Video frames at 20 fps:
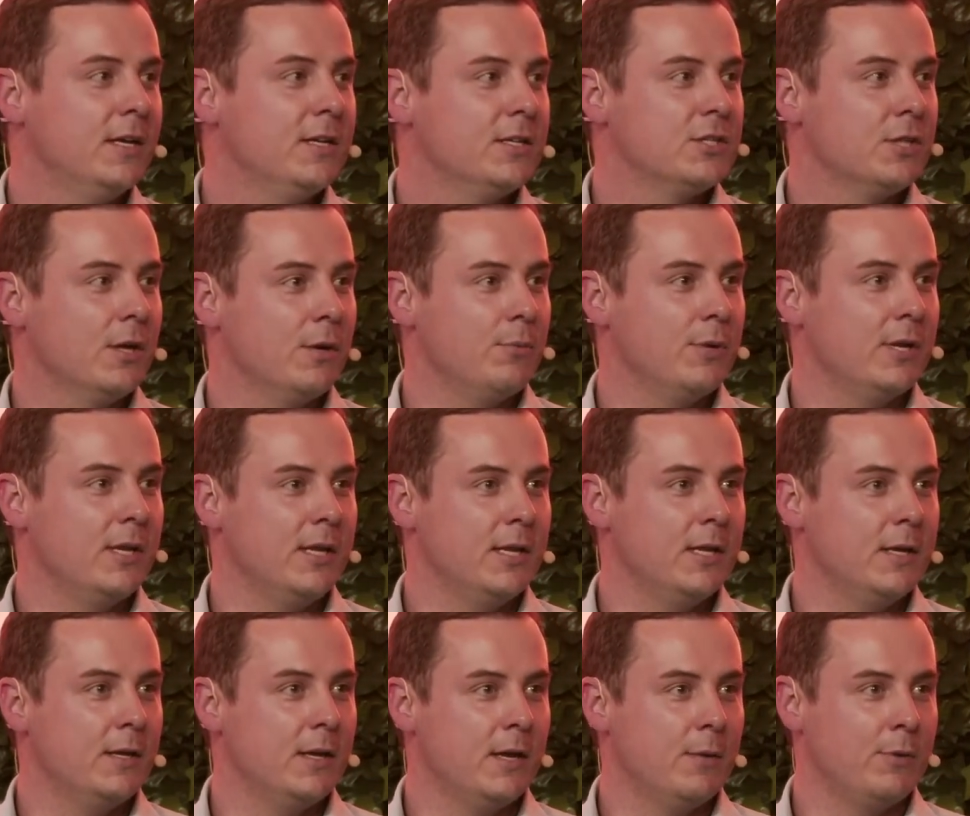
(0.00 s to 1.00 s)
So I
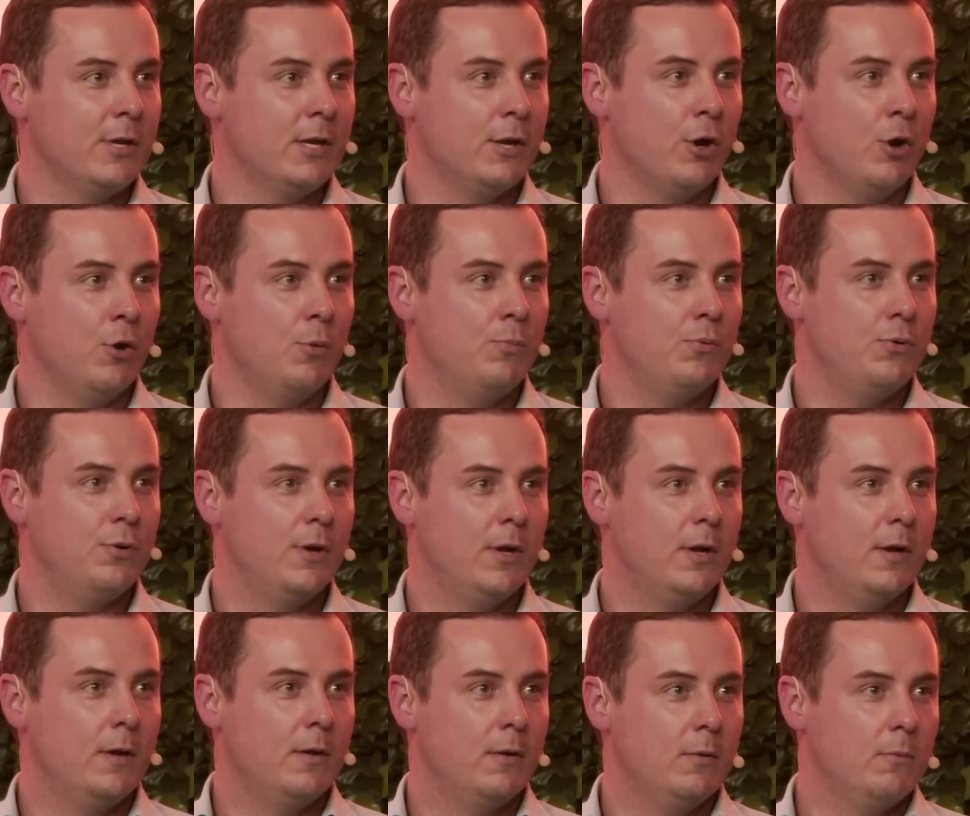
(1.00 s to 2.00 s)
really hope.
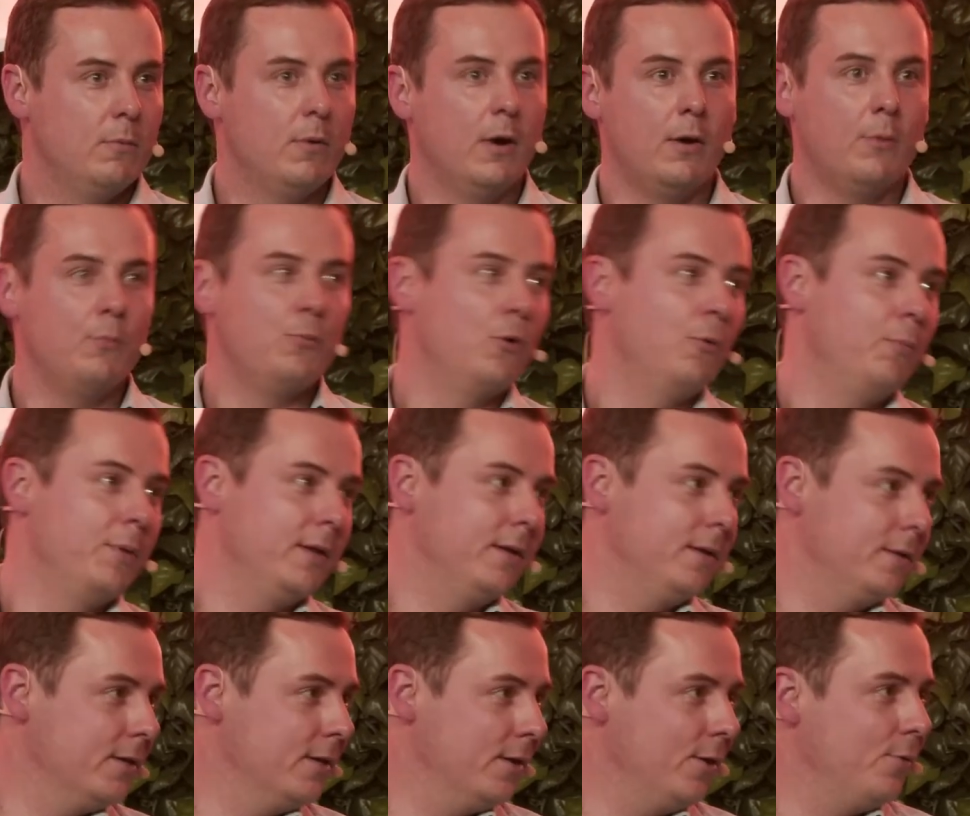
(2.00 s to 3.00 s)
Well, we'll
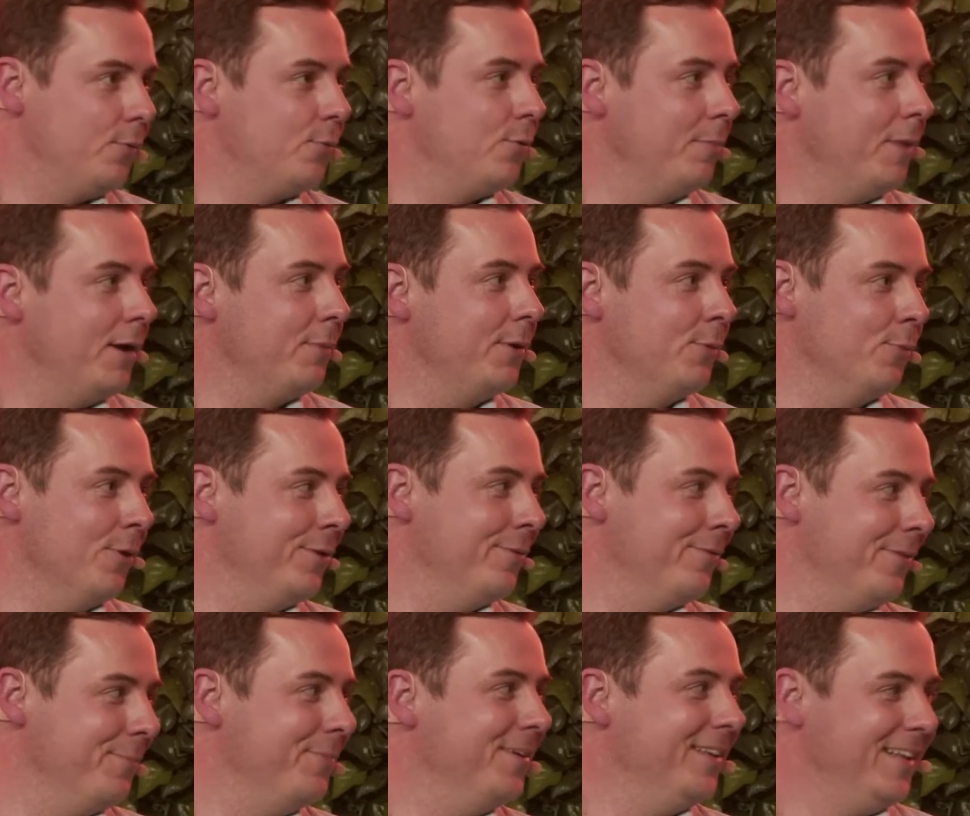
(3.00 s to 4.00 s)
be, we might be one of
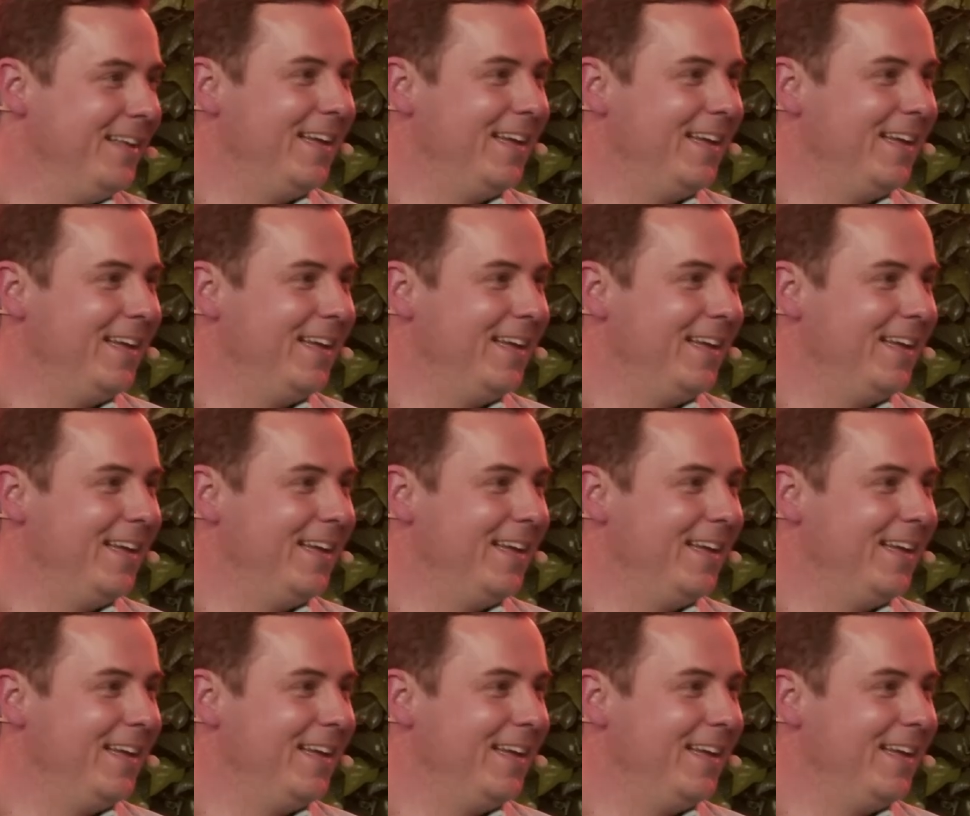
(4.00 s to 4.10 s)
them,